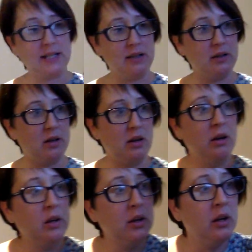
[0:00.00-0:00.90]
in
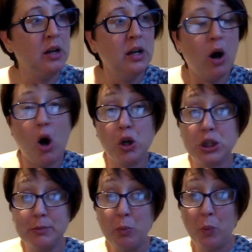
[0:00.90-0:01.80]

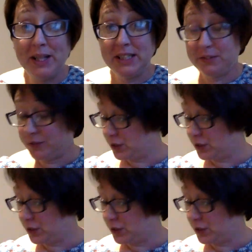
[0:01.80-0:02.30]
autumn and winter for